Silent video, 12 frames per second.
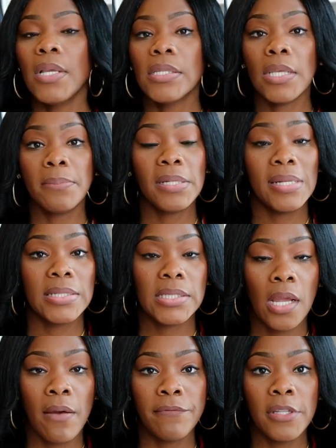Something
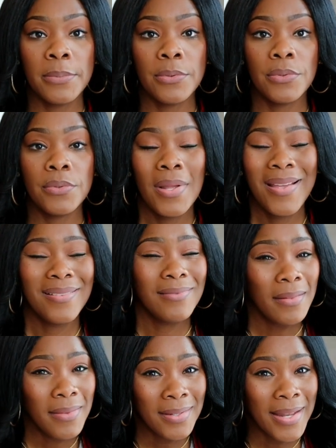that's comfortable,
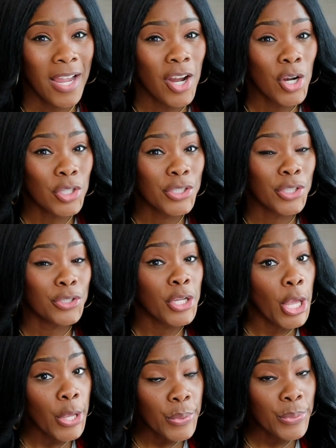nothing that hurts your
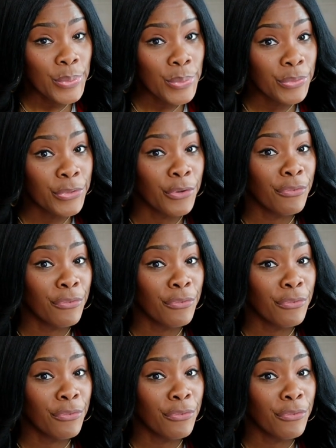toes,